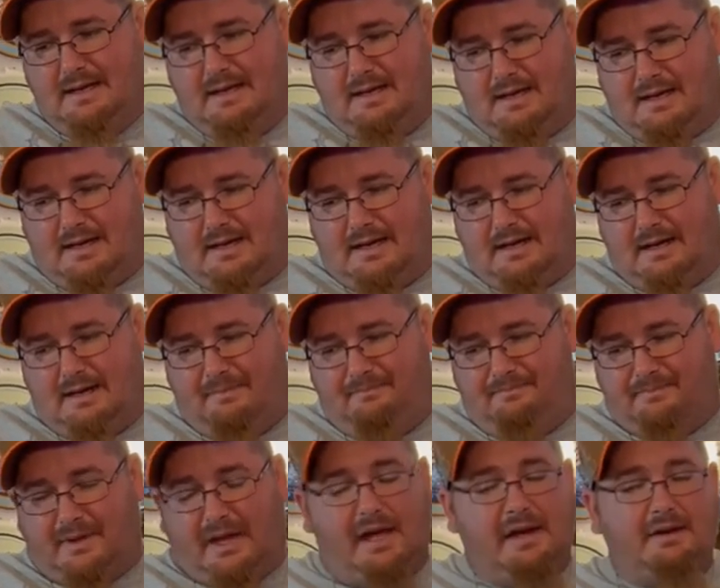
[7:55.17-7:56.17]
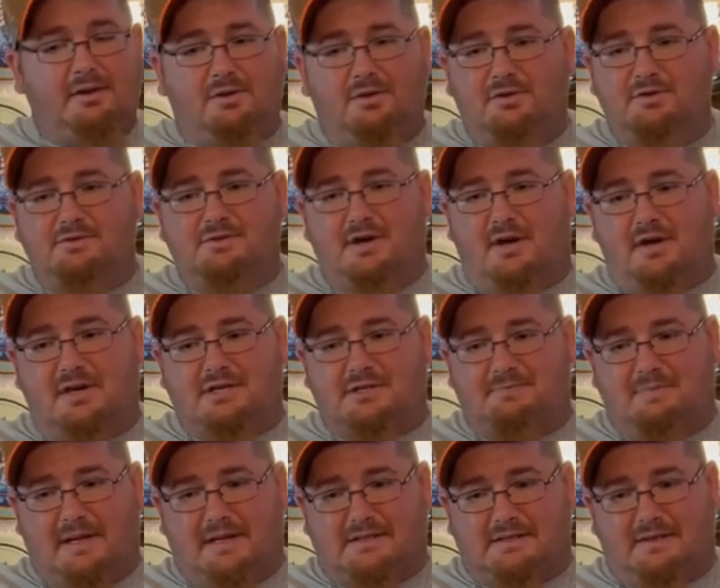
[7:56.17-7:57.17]
Uh, Monte aren't
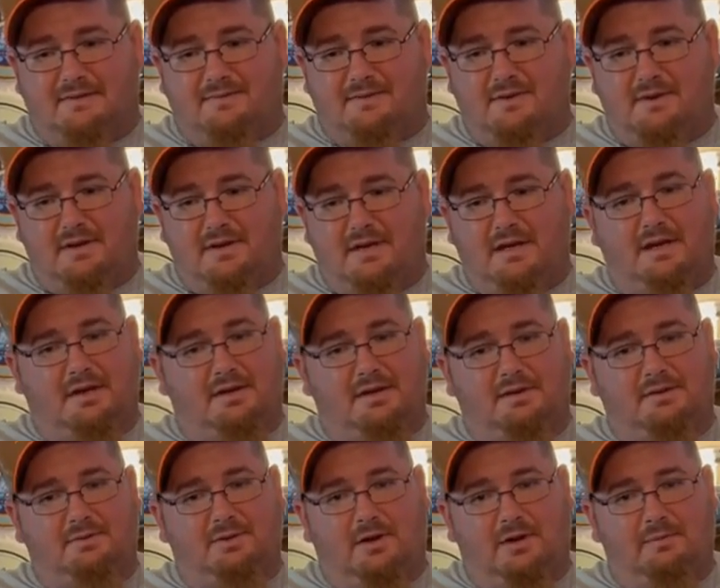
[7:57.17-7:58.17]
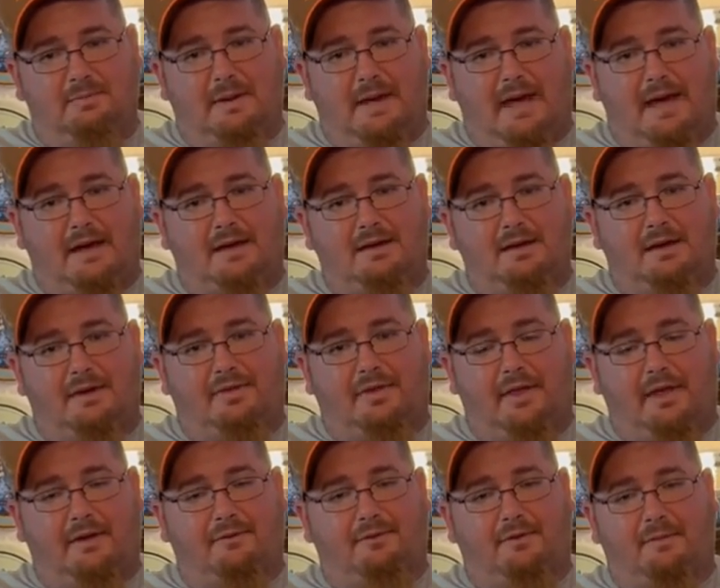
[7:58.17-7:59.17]
expensive. You can get a good 12 pack, I
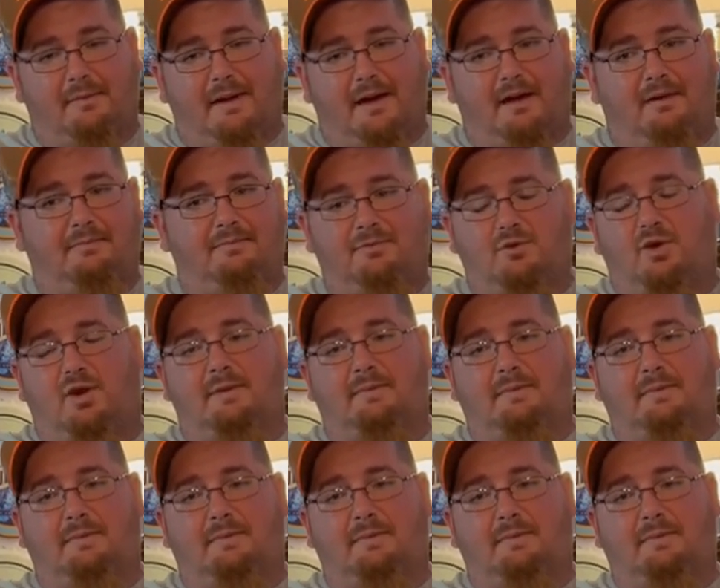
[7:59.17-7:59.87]
think, for about 20